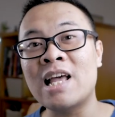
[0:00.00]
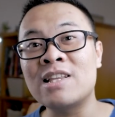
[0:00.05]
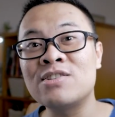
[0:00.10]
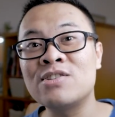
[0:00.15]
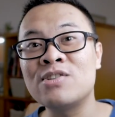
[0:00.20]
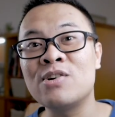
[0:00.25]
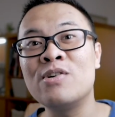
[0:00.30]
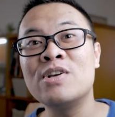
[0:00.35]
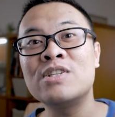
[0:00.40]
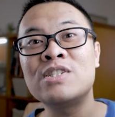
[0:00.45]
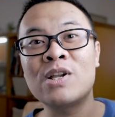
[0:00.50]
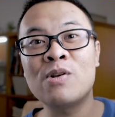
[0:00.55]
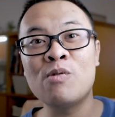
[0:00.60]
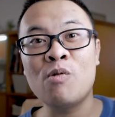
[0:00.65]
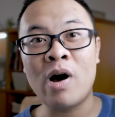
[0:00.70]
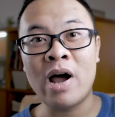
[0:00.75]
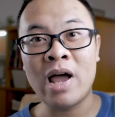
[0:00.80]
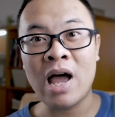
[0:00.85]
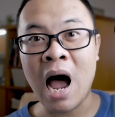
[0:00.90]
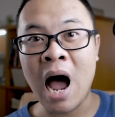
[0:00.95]
that's the
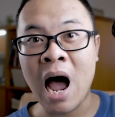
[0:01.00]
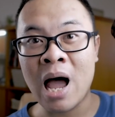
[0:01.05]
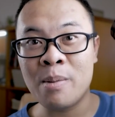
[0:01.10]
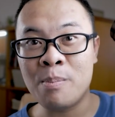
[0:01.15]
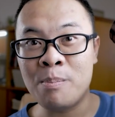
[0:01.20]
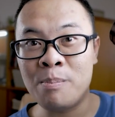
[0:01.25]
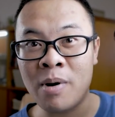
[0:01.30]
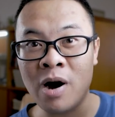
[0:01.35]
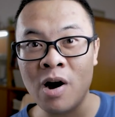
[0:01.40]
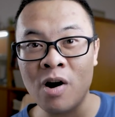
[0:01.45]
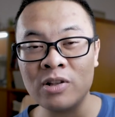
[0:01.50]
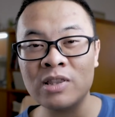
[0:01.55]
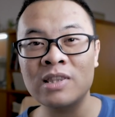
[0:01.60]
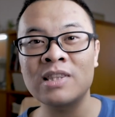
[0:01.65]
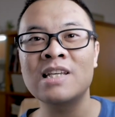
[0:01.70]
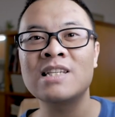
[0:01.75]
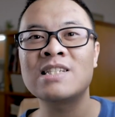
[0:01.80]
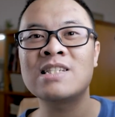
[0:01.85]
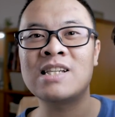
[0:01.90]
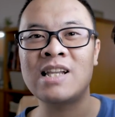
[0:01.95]
reason why I
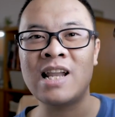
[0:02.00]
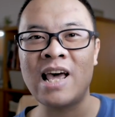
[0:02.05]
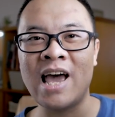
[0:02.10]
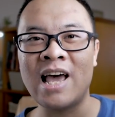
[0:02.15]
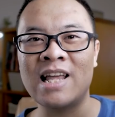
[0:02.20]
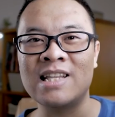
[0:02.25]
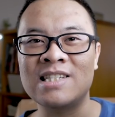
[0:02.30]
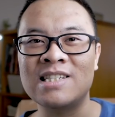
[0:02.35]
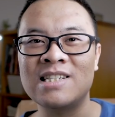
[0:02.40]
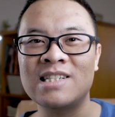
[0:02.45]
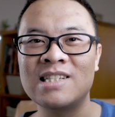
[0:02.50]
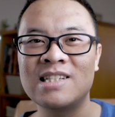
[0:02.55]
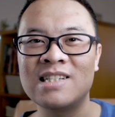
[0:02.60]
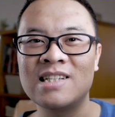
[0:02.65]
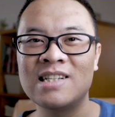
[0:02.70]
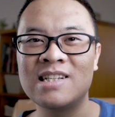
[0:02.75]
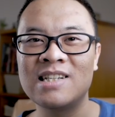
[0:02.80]
bought this lens.